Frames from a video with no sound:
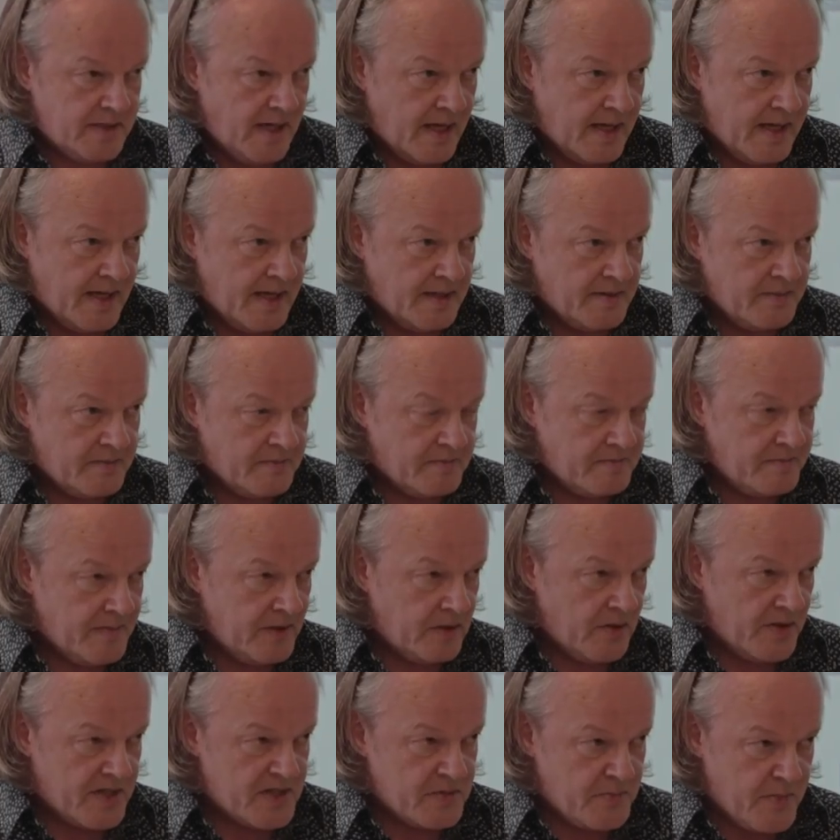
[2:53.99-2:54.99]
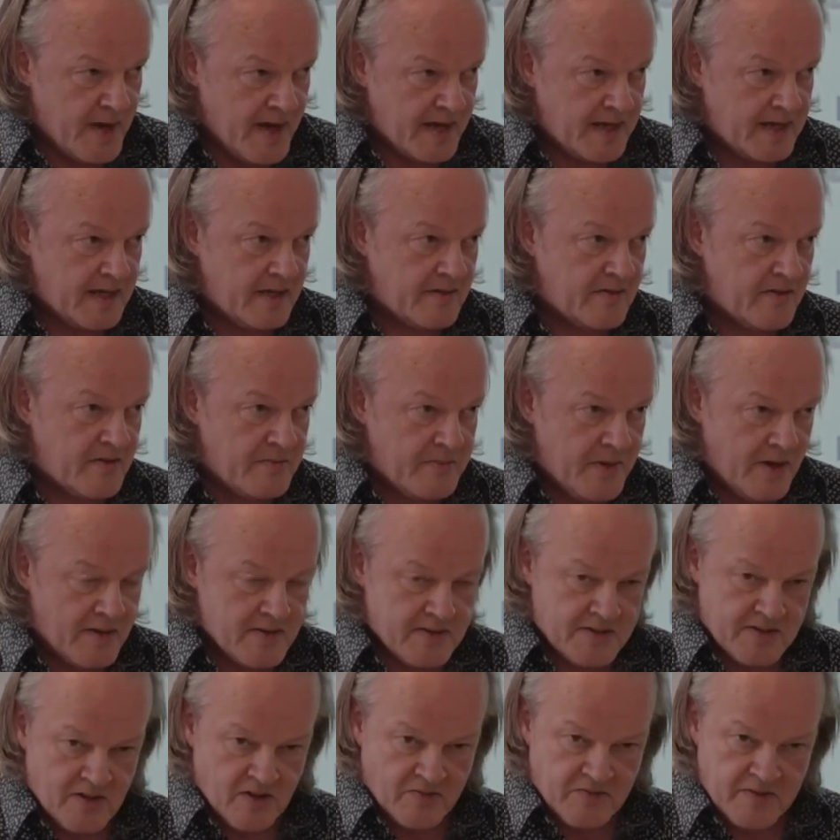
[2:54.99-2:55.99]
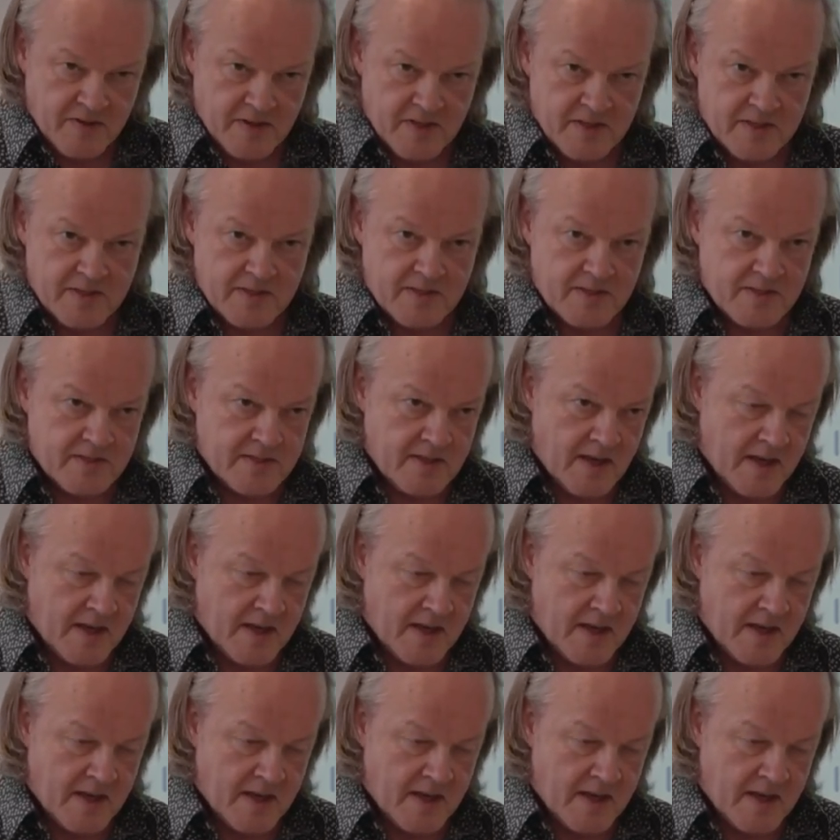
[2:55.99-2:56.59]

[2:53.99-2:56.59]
and Lloyd's Banking Group, Post Office,